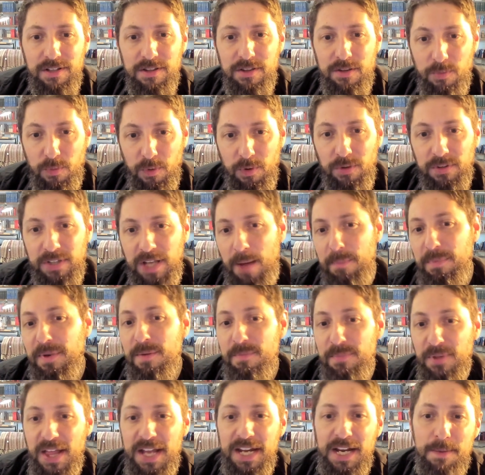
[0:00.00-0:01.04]
The world kept
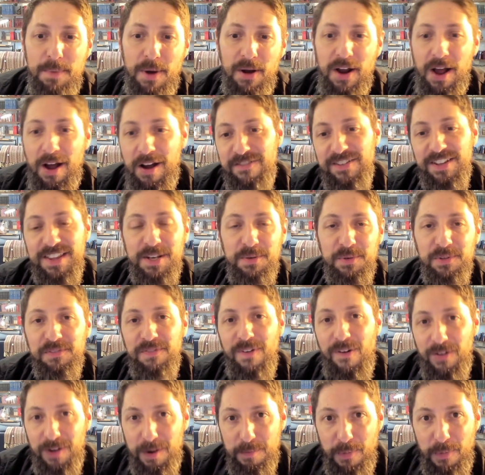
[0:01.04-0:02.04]
complaining about how everything was falling